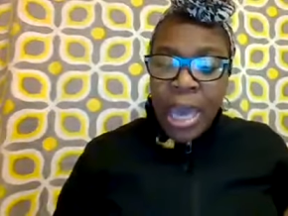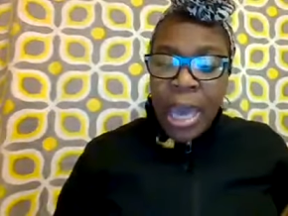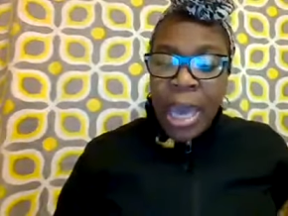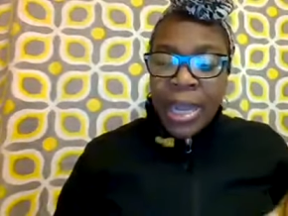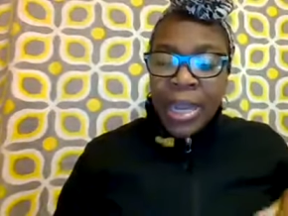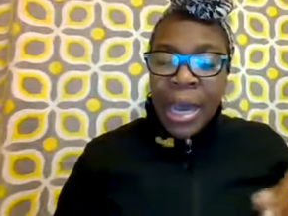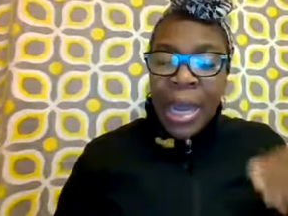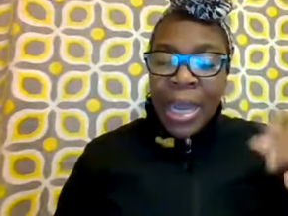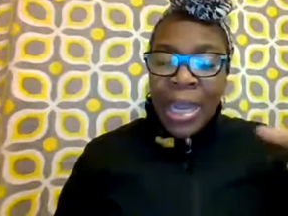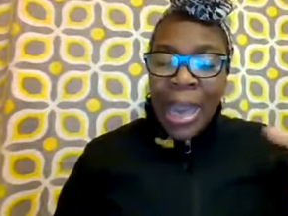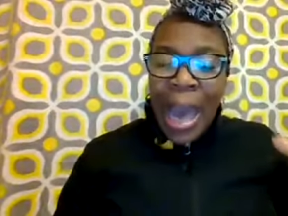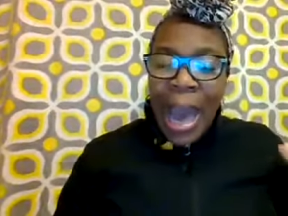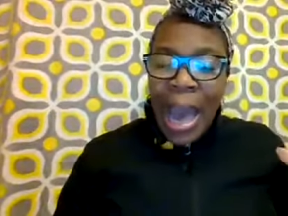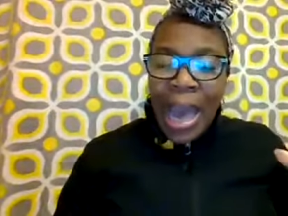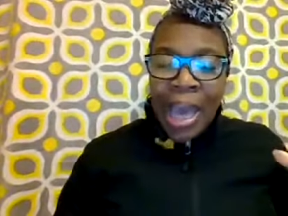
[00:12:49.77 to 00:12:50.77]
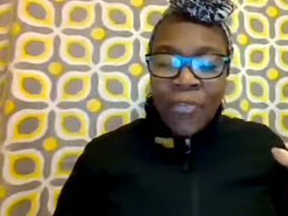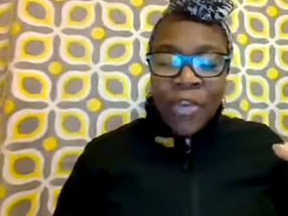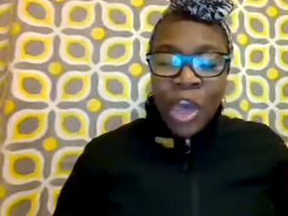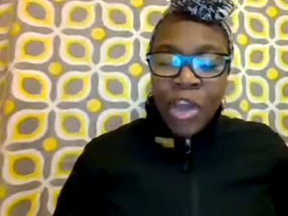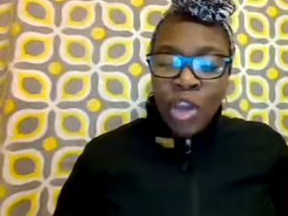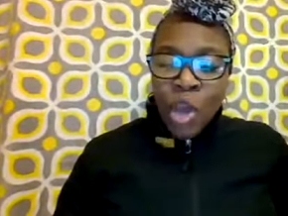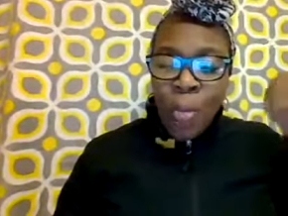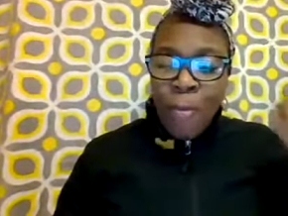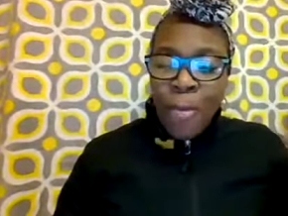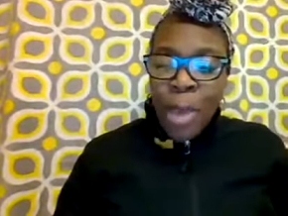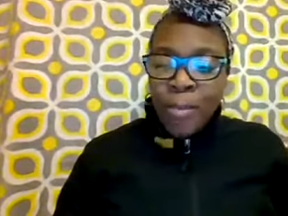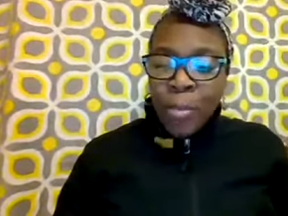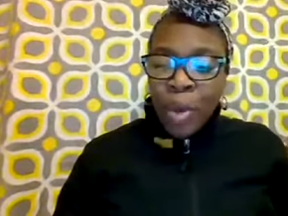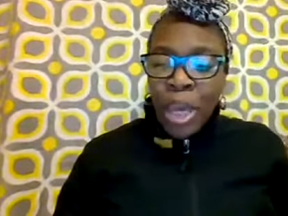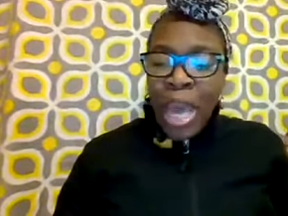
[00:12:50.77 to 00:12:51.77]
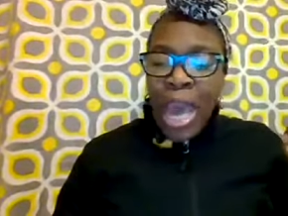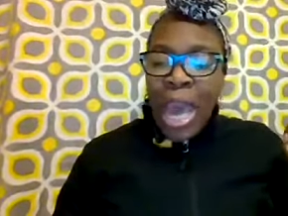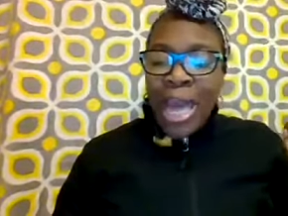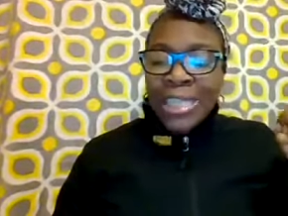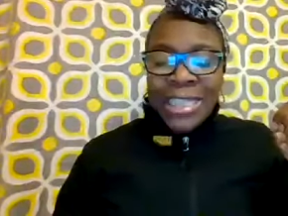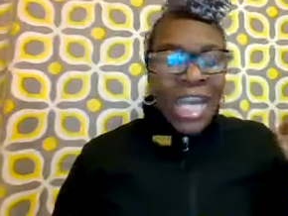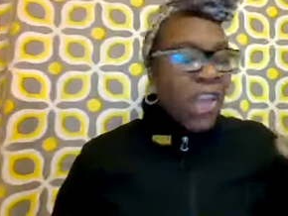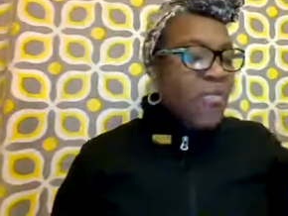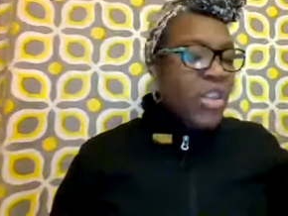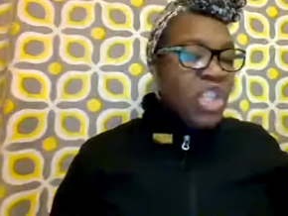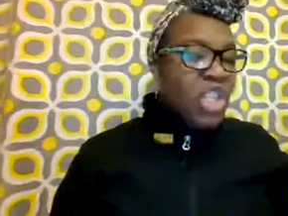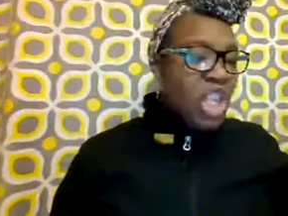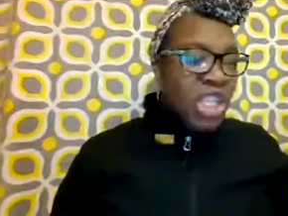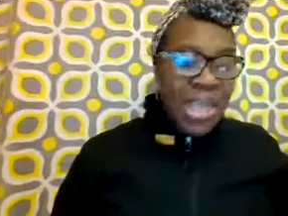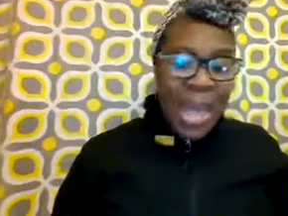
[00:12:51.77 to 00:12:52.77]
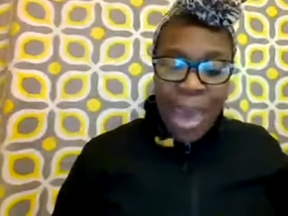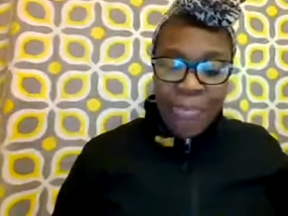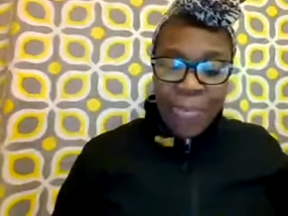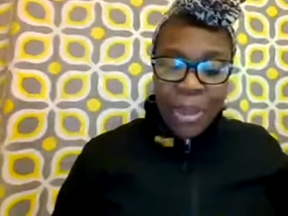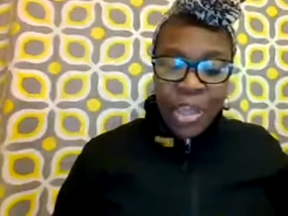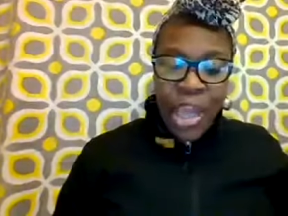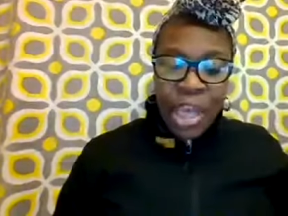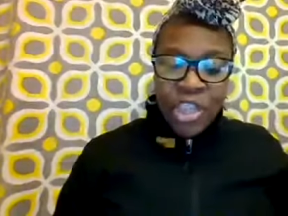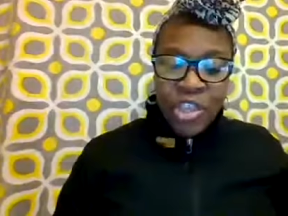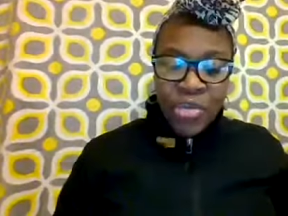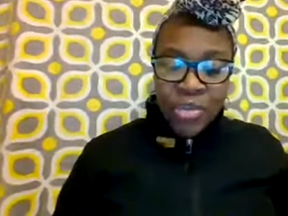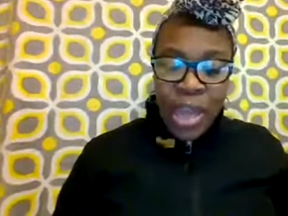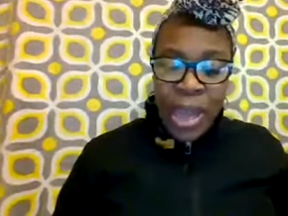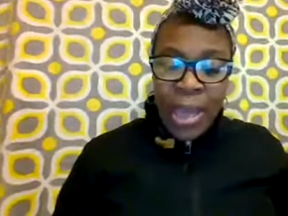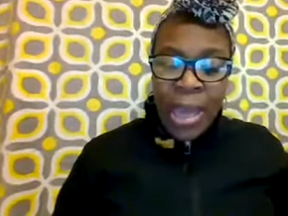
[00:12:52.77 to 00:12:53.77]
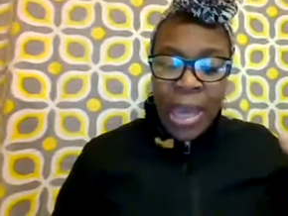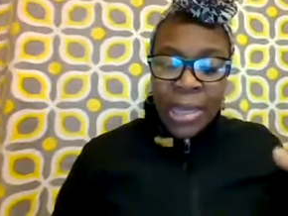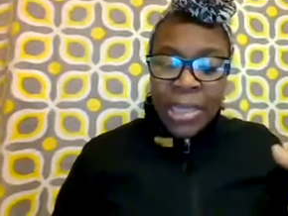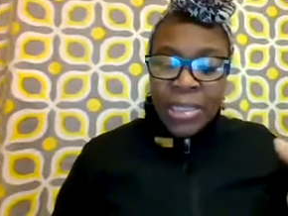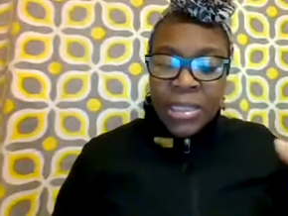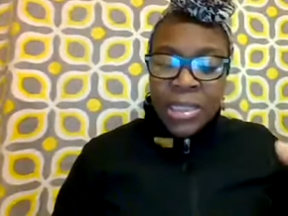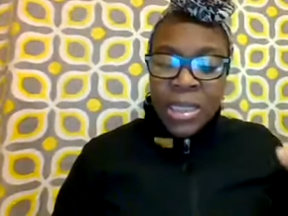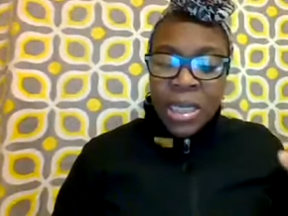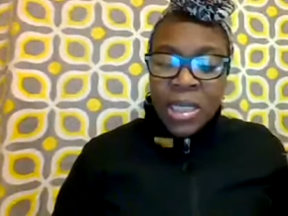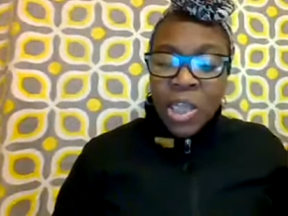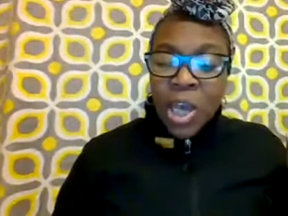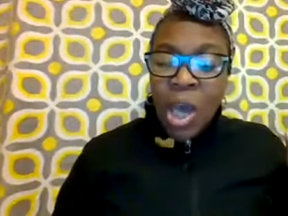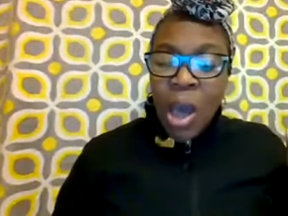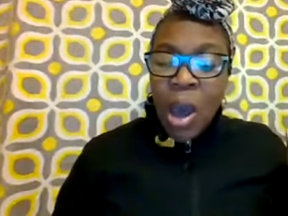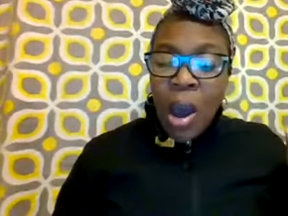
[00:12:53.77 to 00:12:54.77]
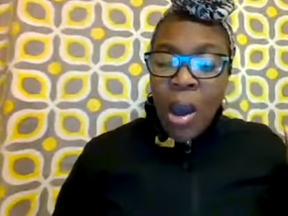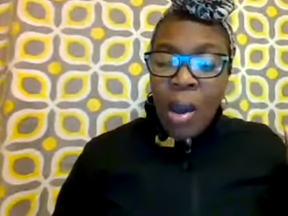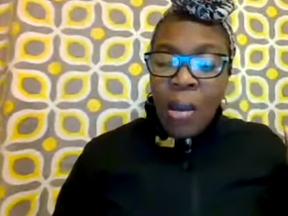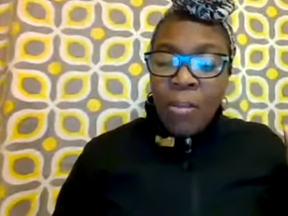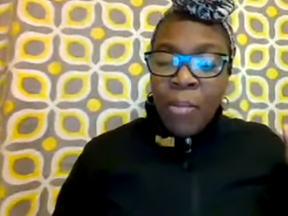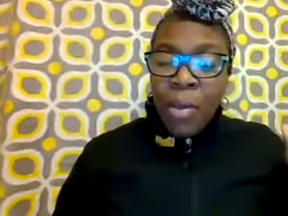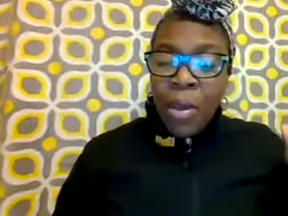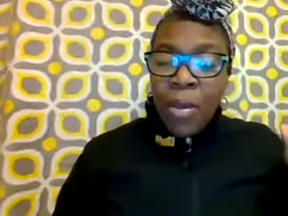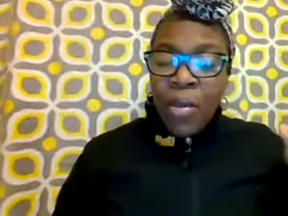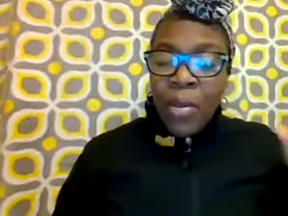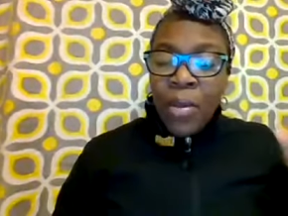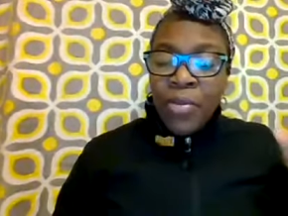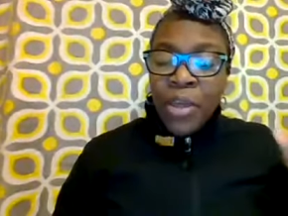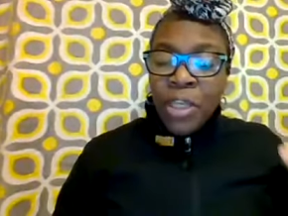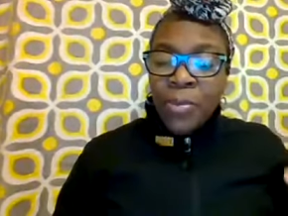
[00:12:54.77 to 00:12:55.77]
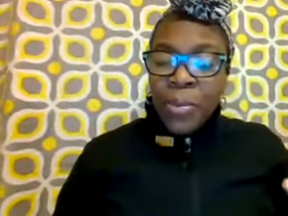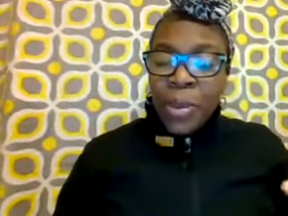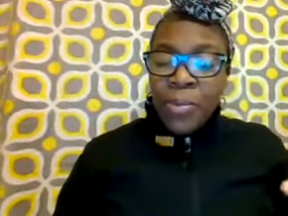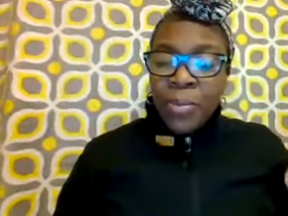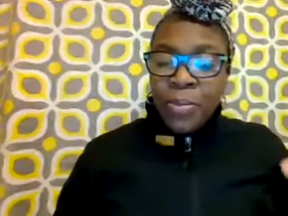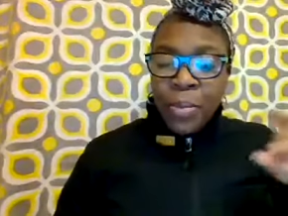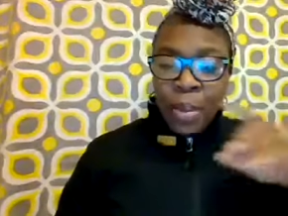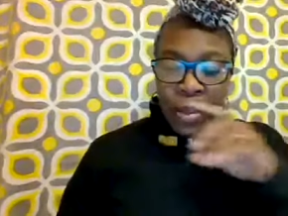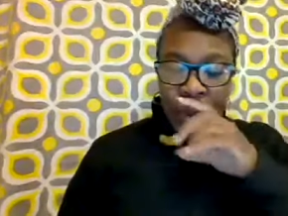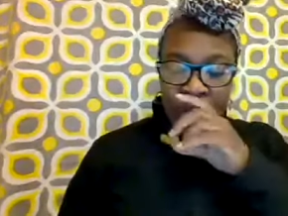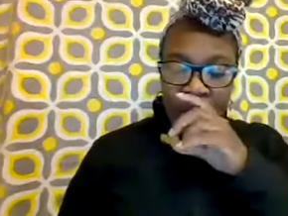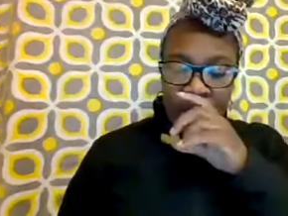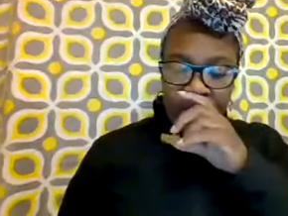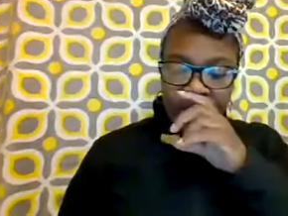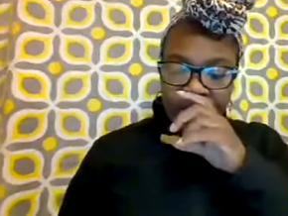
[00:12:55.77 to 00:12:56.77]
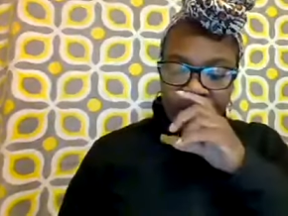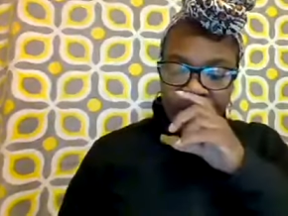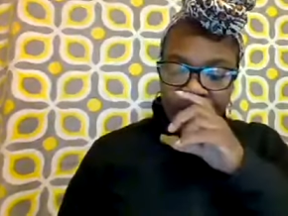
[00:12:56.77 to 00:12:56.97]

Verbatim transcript: and alive in your memory as if it just happened yesterday listen to this um thus people um